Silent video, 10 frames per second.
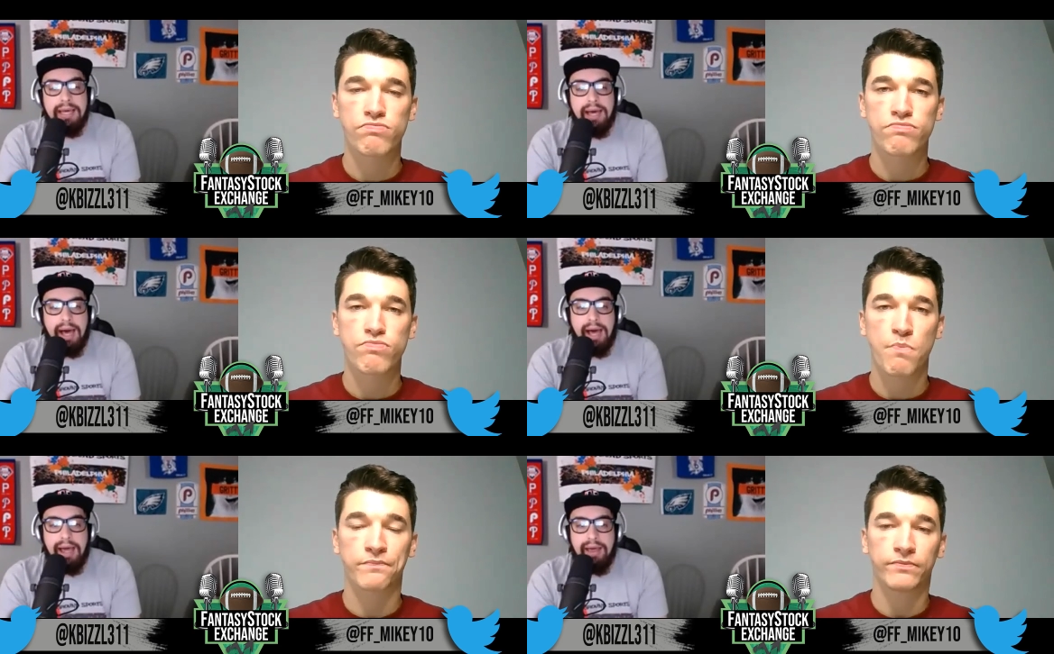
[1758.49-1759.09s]

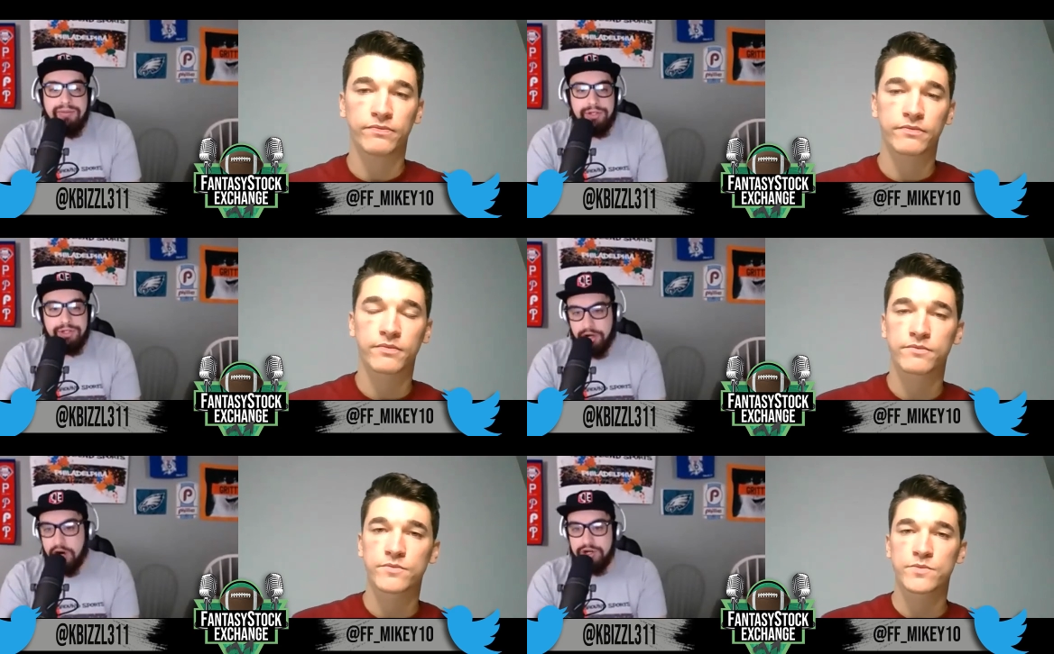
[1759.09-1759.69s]
Speaker 1: Uh, the
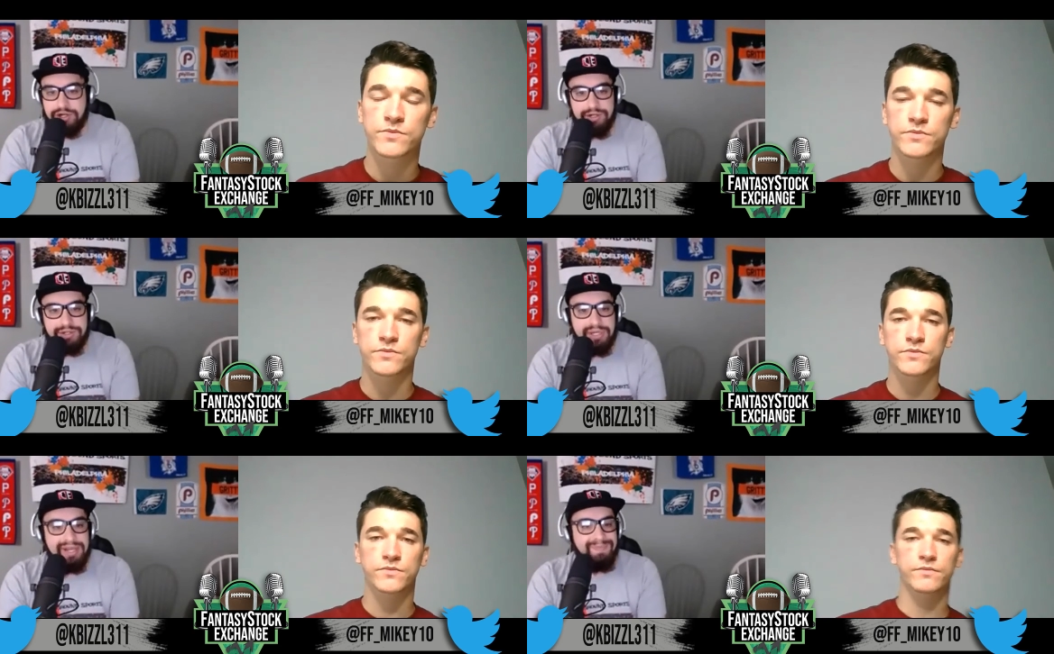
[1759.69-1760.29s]

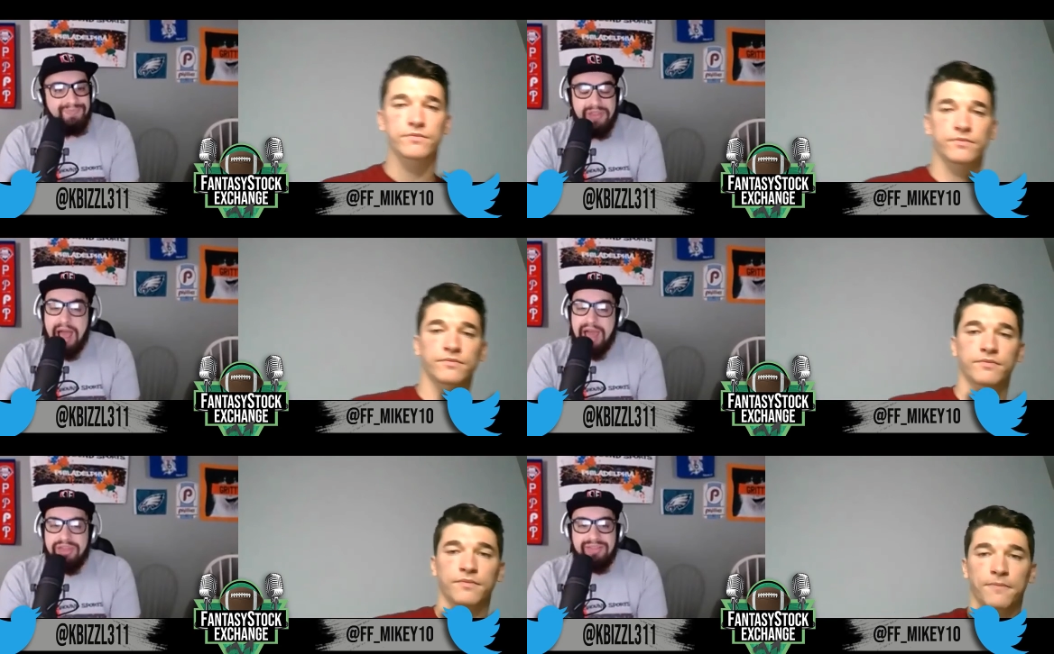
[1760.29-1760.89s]
Chargers, I
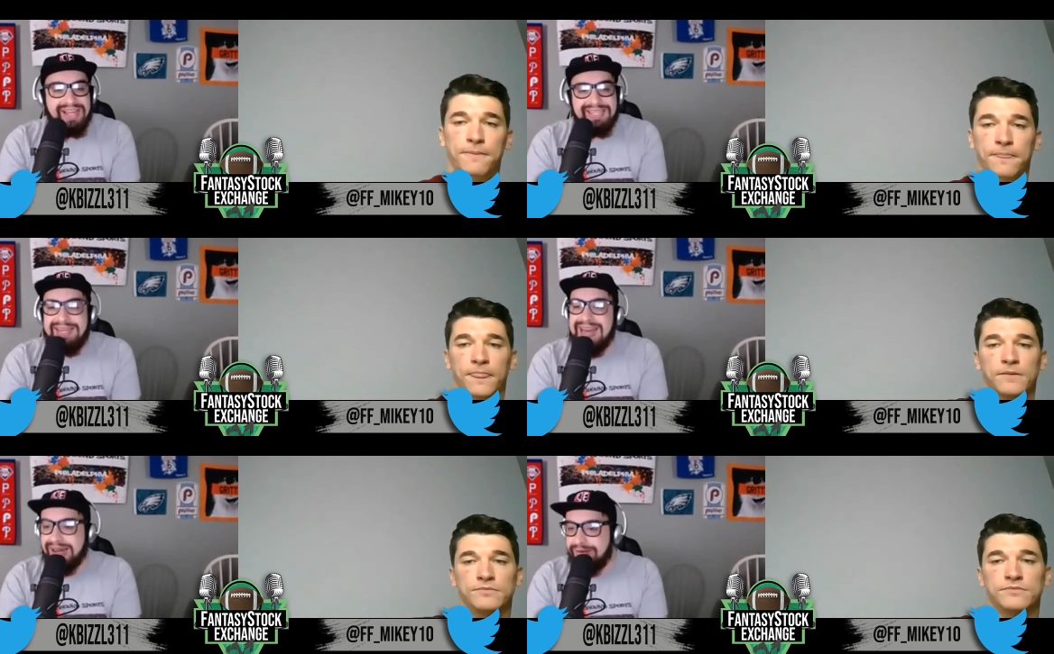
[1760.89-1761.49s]
think that's a
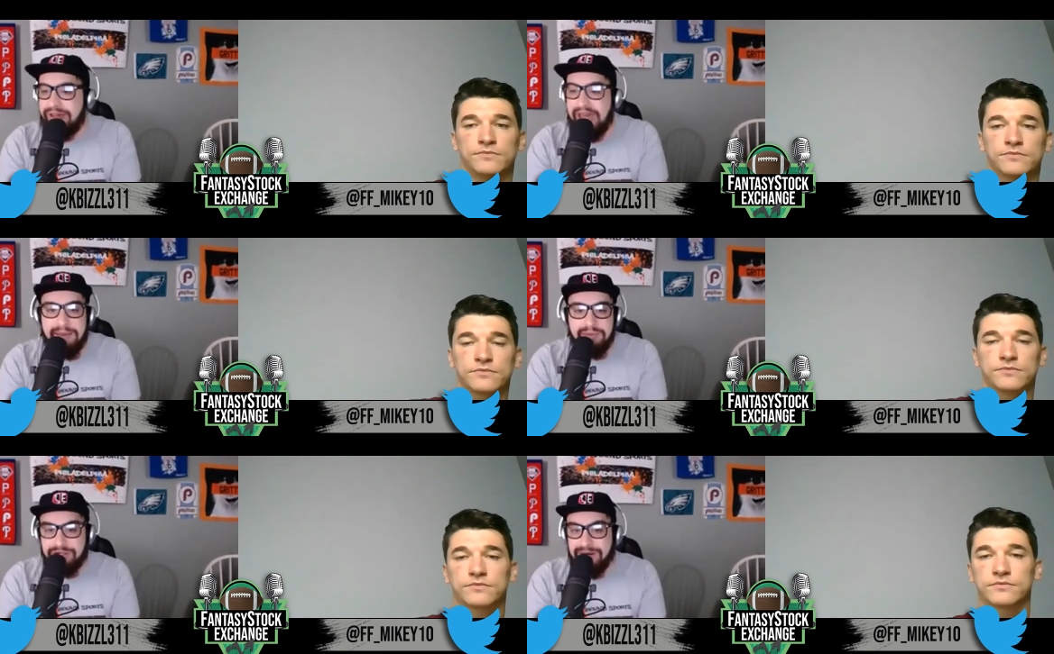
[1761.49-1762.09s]
negative game
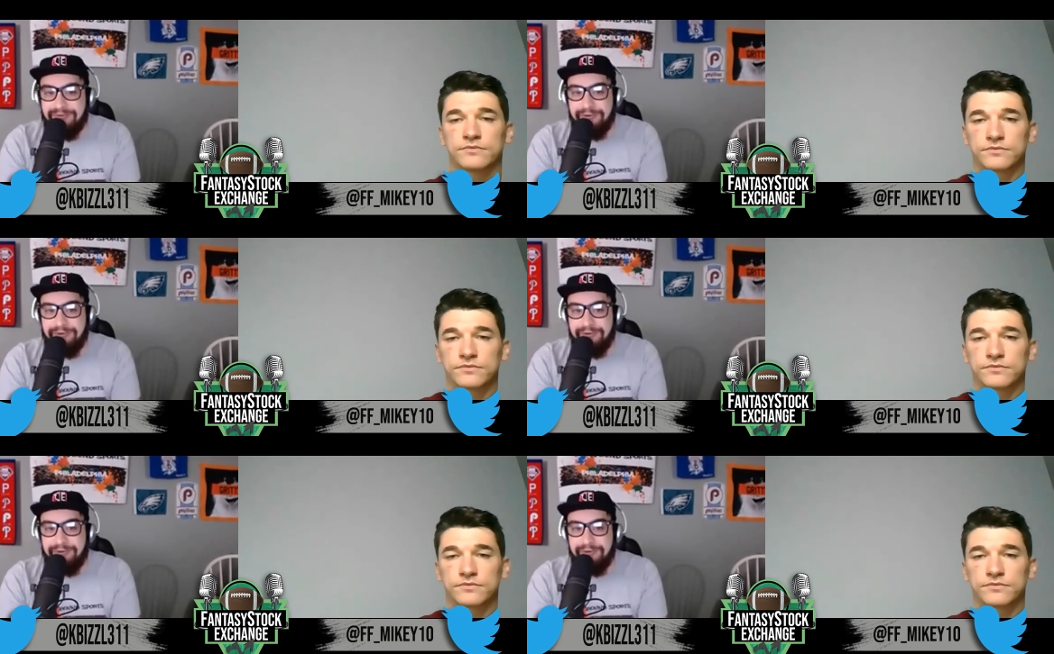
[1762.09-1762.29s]
script for the